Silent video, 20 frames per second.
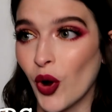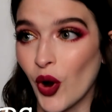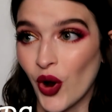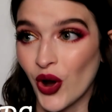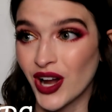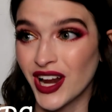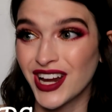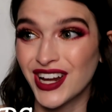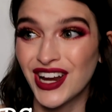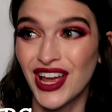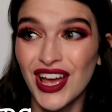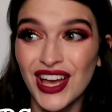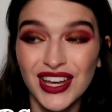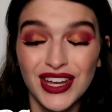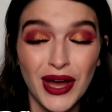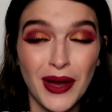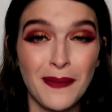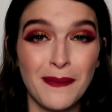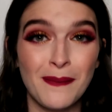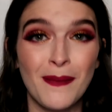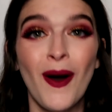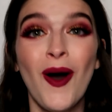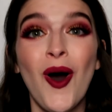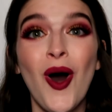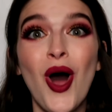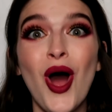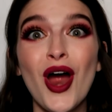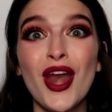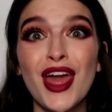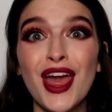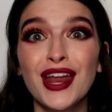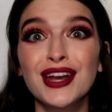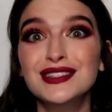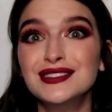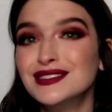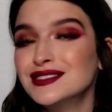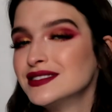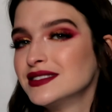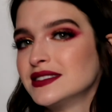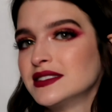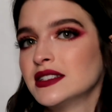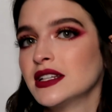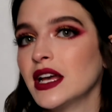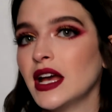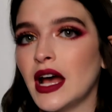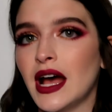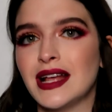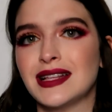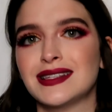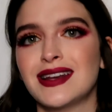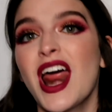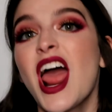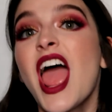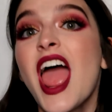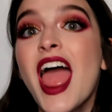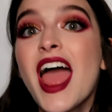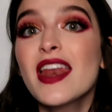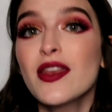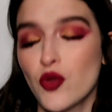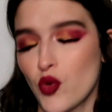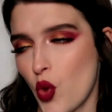morning. Good morning. Good